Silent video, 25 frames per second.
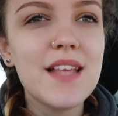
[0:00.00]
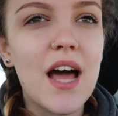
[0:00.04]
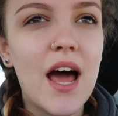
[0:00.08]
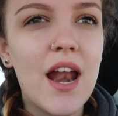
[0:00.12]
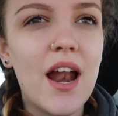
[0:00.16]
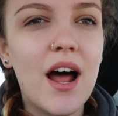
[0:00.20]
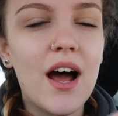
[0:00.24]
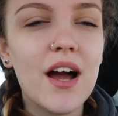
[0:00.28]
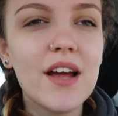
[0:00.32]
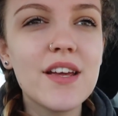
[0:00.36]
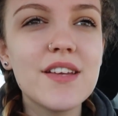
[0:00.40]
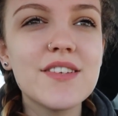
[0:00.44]

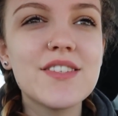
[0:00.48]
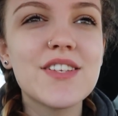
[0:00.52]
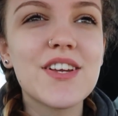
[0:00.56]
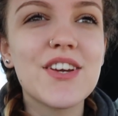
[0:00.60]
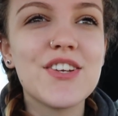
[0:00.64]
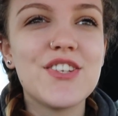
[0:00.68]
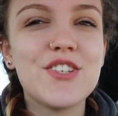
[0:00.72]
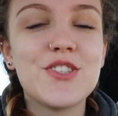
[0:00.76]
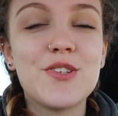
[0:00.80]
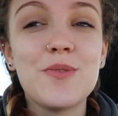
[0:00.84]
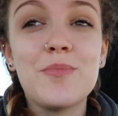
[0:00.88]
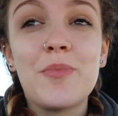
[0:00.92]
And I used
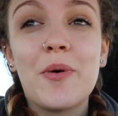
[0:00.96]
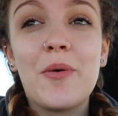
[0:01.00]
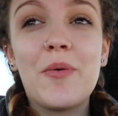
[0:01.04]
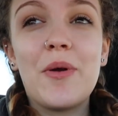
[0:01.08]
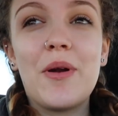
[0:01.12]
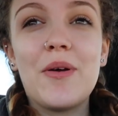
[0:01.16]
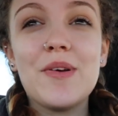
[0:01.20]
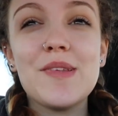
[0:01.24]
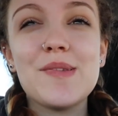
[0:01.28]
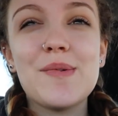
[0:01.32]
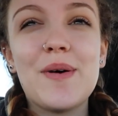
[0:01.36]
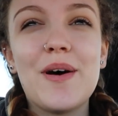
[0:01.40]
to go to Zumba
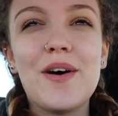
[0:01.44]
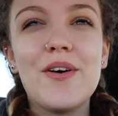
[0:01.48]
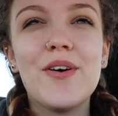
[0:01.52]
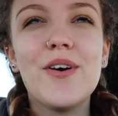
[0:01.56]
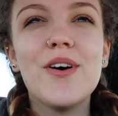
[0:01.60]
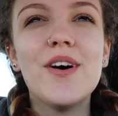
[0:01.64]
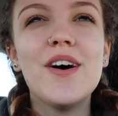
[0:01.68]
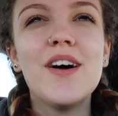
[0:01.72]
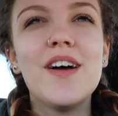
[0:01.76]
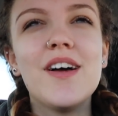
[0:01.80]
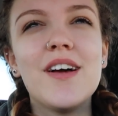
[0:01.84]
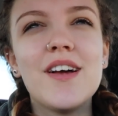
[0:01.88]
when I was
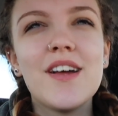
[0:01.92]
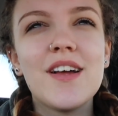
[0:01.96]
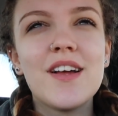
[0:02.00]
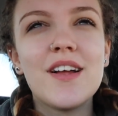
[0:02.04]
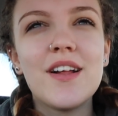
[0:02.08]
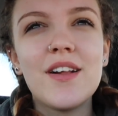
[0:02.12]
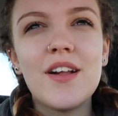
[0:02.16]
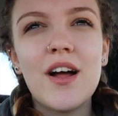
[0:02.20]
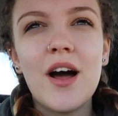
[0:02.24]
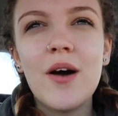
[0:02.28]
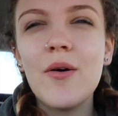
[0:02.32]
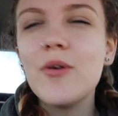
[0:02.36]
about,
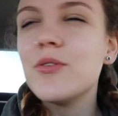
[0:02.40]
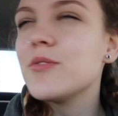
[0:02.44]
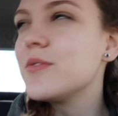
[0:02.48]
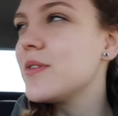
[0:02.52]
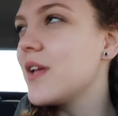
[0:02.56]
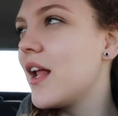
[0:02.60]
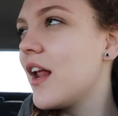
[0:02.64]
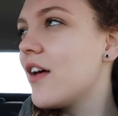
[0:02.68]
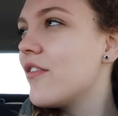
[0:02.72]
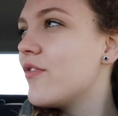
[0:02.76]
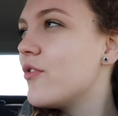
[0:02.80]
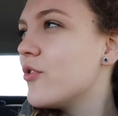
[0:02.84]
how old
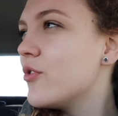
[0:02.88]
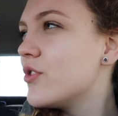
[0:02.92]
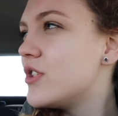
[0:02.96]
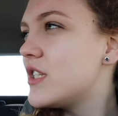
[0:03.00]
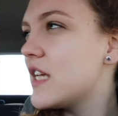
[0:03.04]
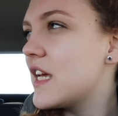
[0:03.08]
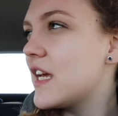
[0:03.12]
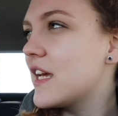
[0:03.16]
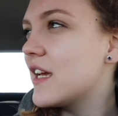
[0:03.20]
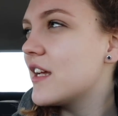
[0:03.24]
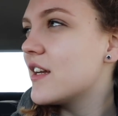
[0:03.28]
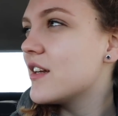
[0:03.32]
was that,
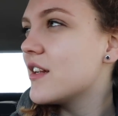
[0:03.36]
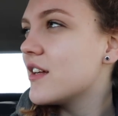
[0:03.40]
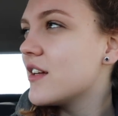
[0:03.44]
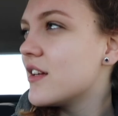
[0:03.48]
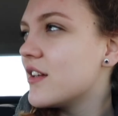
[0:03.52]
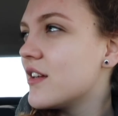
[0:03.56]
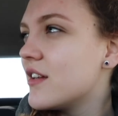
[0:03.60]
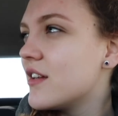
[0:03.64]
14?